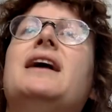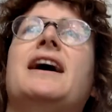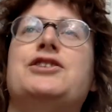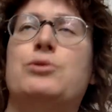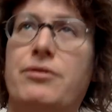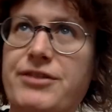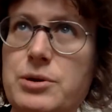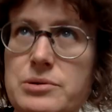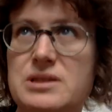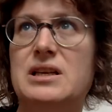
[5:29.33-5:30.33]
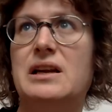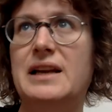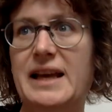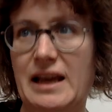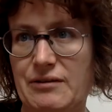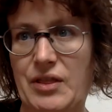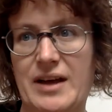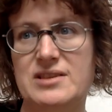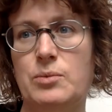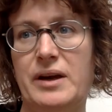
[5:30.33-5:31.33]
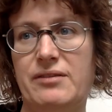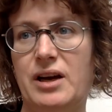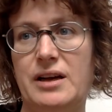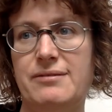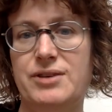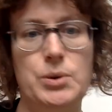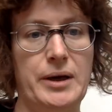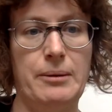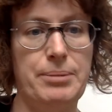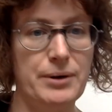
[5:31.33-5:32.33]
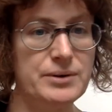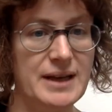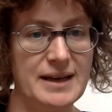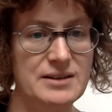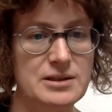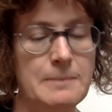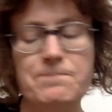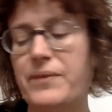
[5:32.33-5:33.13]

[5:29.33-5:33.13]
and you refuse to leave, and that's a way of kind of doing a protest.